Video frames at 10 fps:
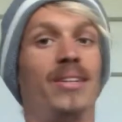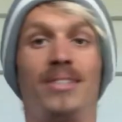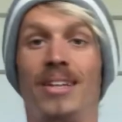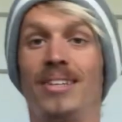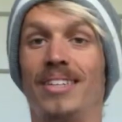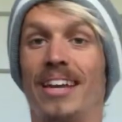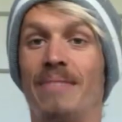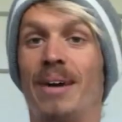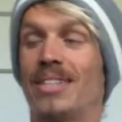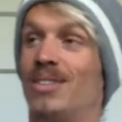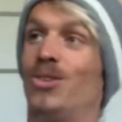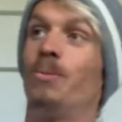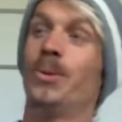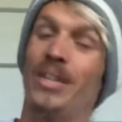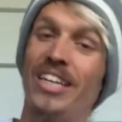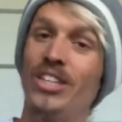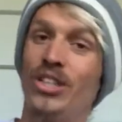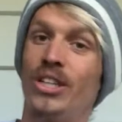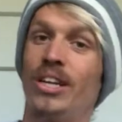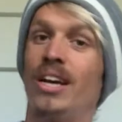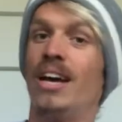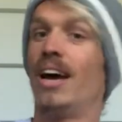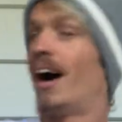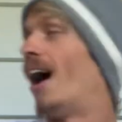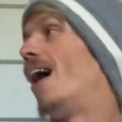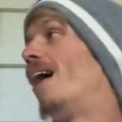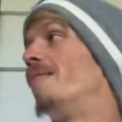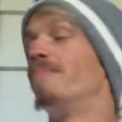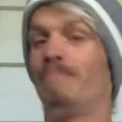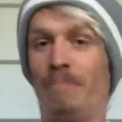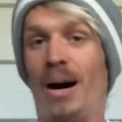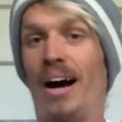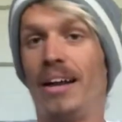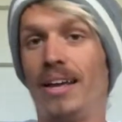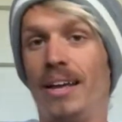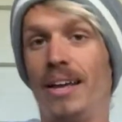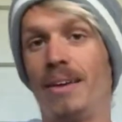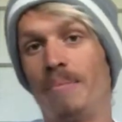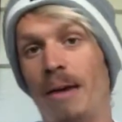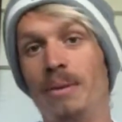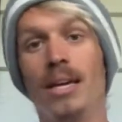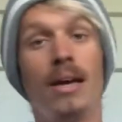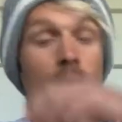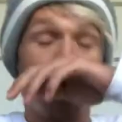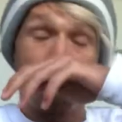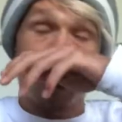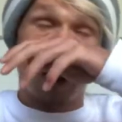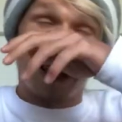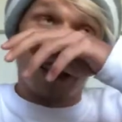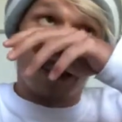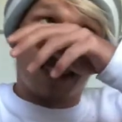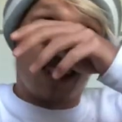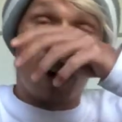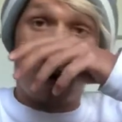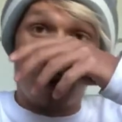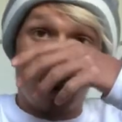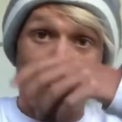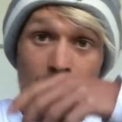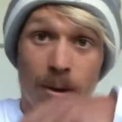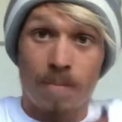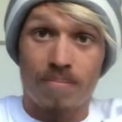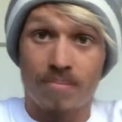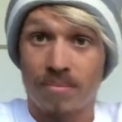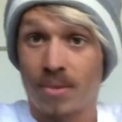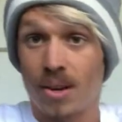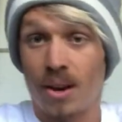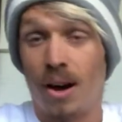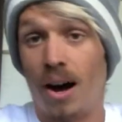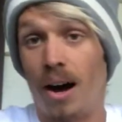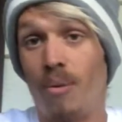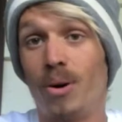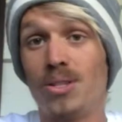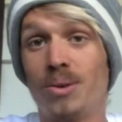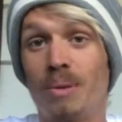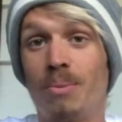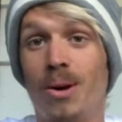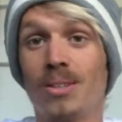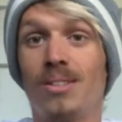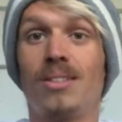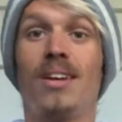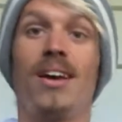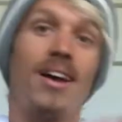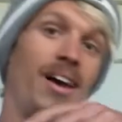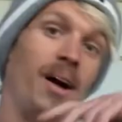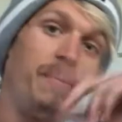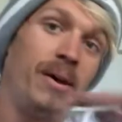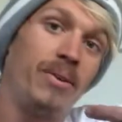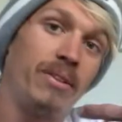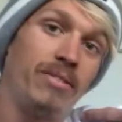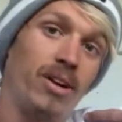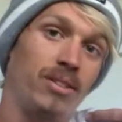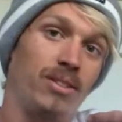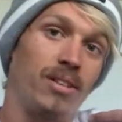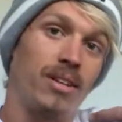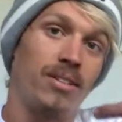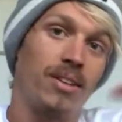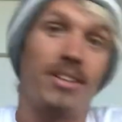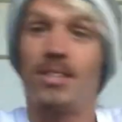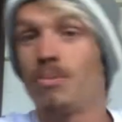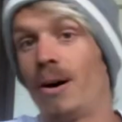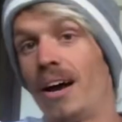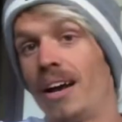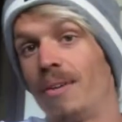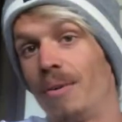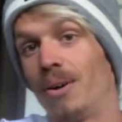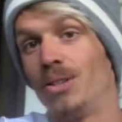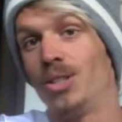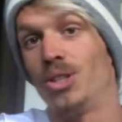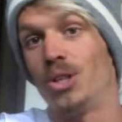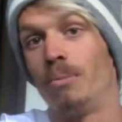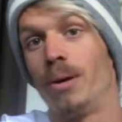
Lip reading: things are getting back to normal-ish, but maybe. So I was doing vlogs. I'm now doing vlogs. So this is why we're on YouTube.